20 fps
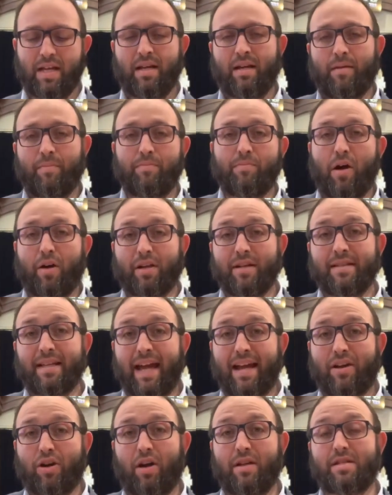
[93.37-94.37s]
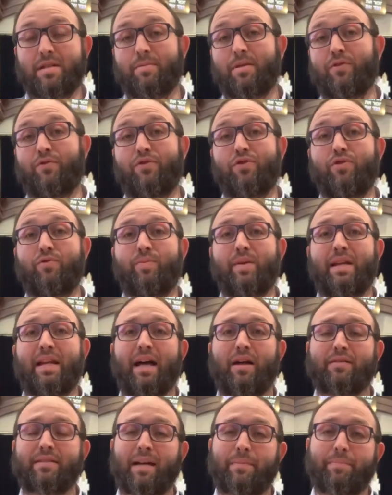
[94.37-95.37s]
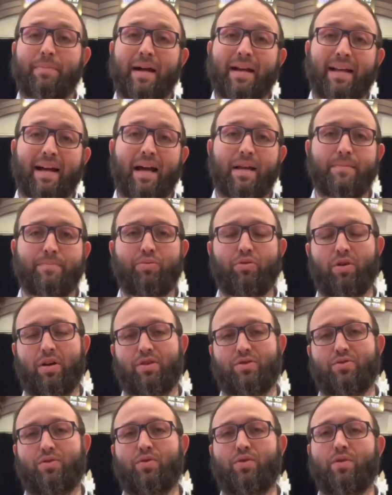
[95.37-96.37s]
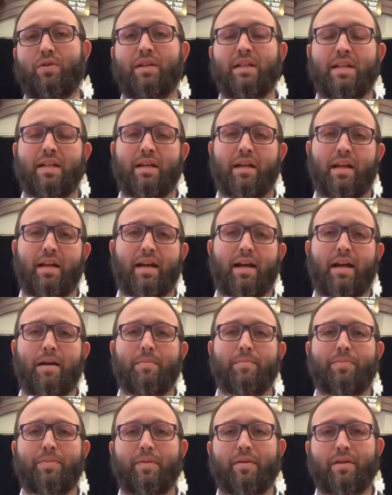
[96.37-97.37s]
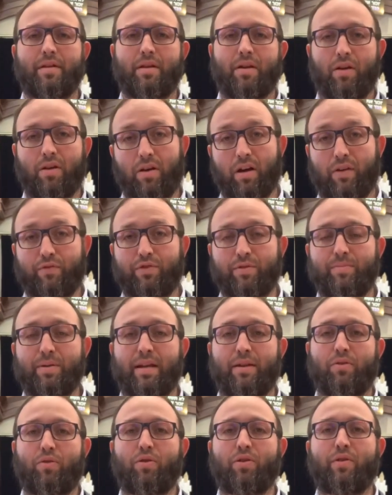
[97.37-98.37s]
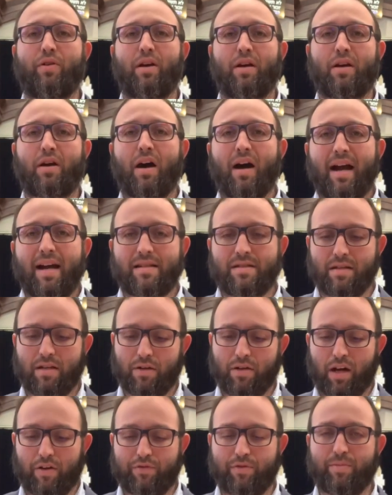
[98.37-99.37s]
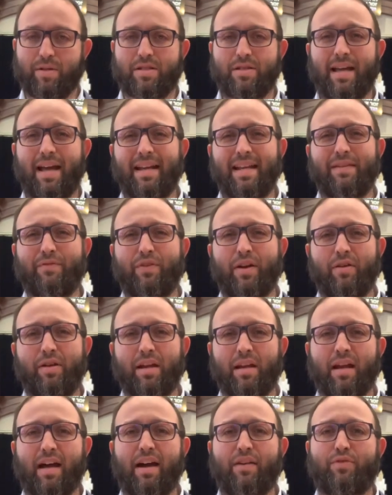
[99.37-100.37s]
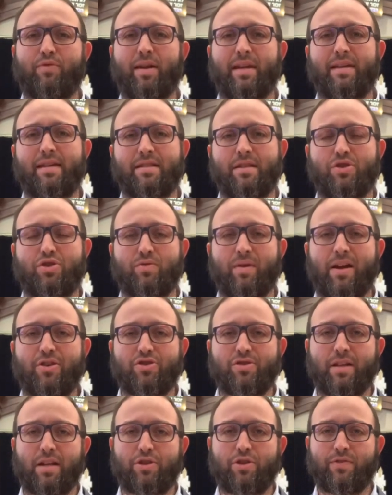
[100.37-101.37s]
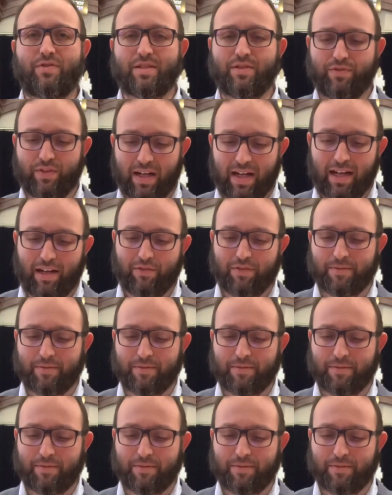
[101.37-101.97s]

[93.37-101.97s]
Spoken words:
Modern-day concept, if you've been held up by gunpoint, or, God forbid, or a car accident, God forbid. So any very life-threatening situation that you've survived.